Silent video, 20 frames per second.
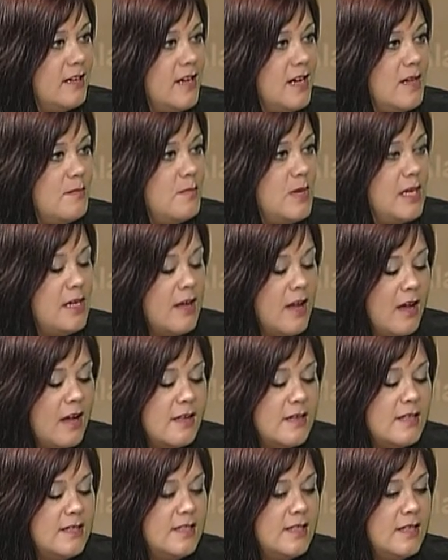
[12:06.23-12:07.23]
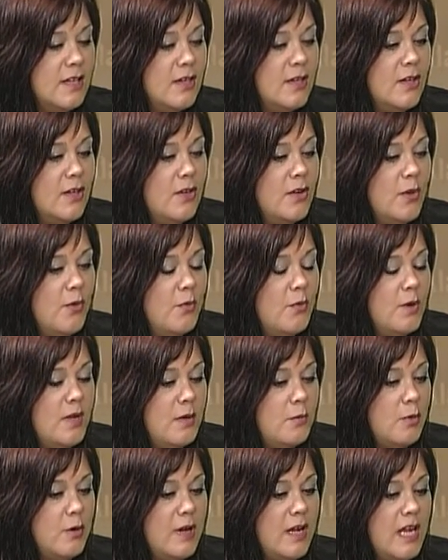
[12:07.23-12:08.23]
And because we
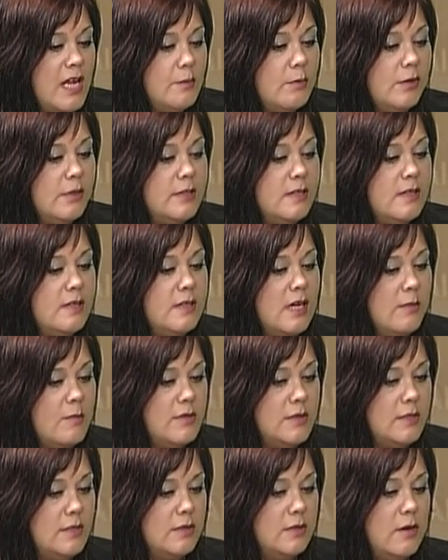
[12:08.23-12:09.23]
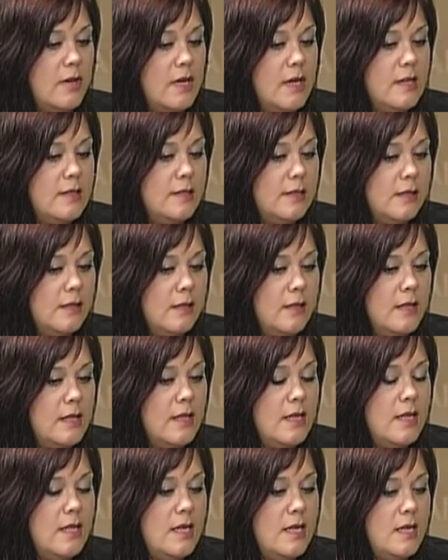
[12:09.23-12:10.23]
were able to demonstrate
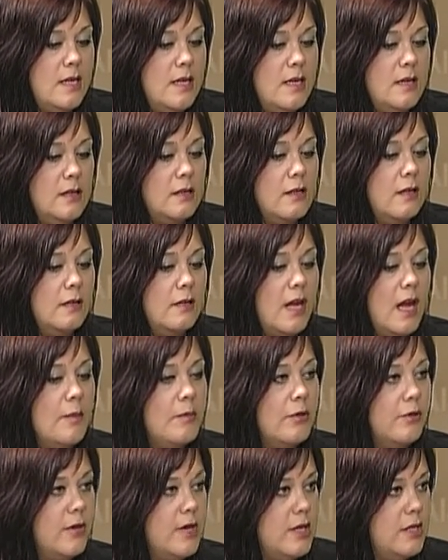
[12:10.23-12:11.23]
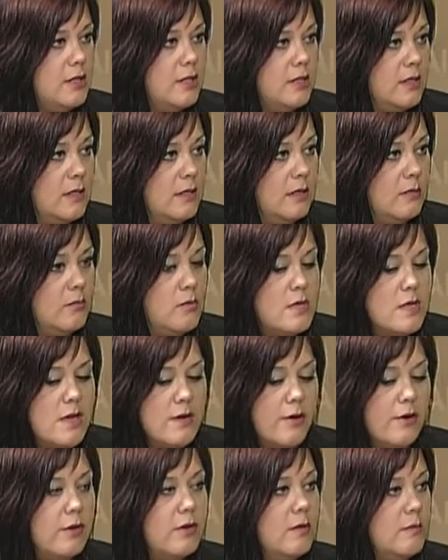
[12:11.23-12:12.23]
the collaboration within
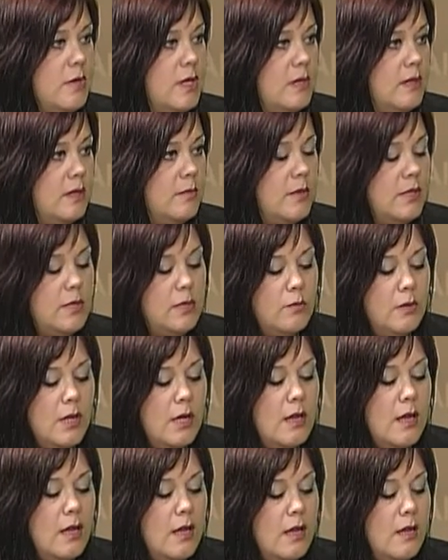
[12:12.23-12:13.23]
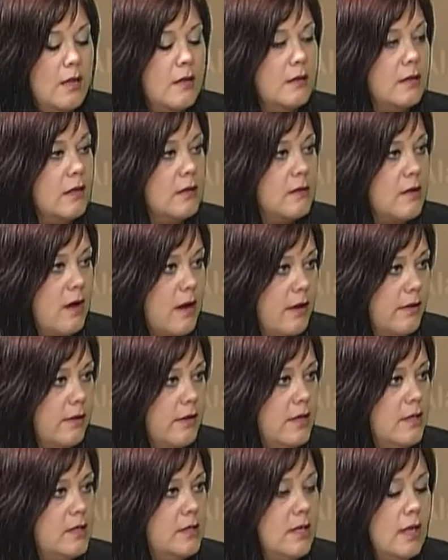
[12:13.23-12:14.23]
our community between the
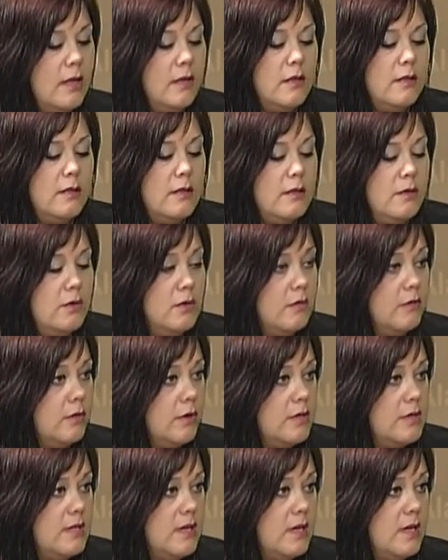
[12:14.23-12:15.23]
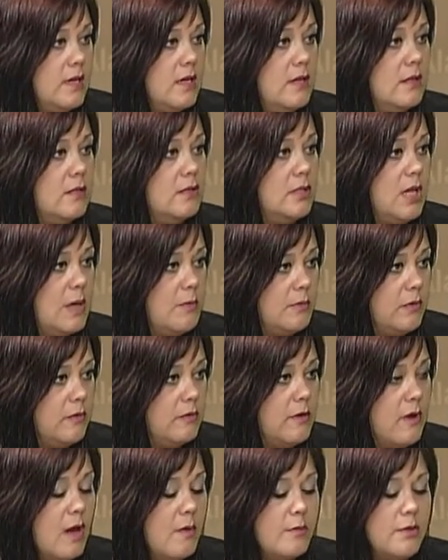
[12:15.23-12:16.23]
college, the university, the Chamber of
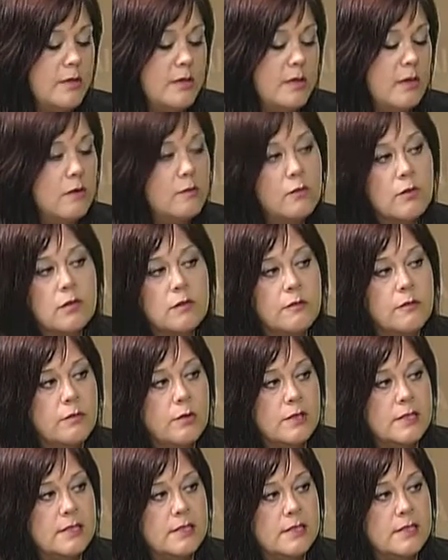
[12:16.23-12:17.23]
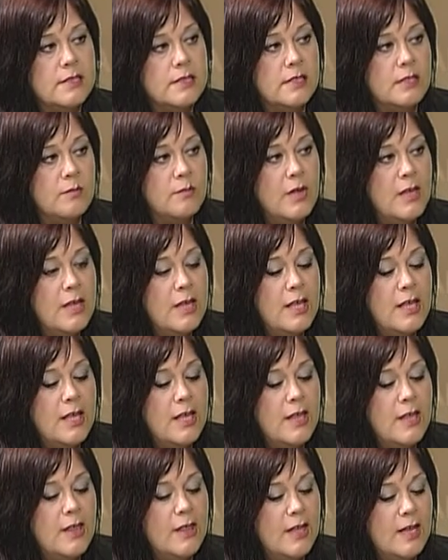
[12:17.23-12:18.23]
Commerce, and our workforce system,
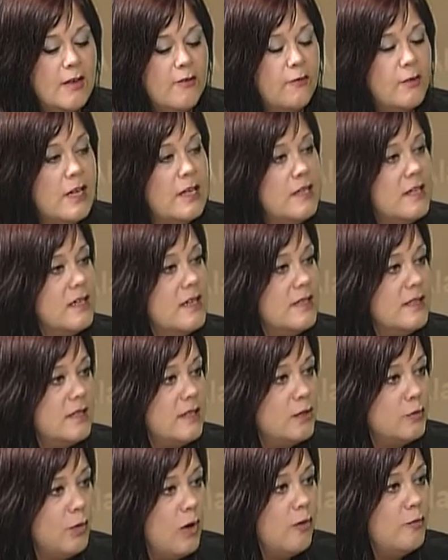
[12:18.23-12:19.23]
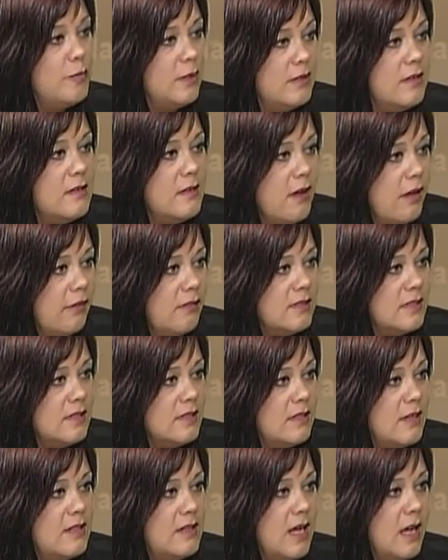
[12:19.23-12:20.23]
they funded us at $12 million,
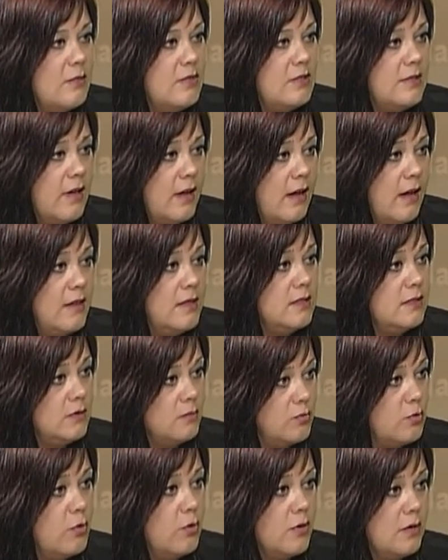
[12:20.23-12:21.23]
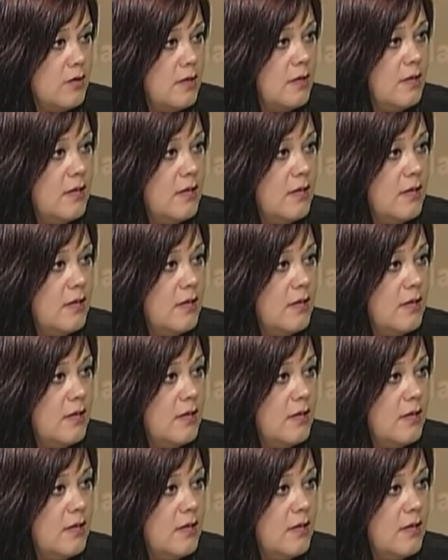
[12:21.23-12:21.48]
and that was the highest award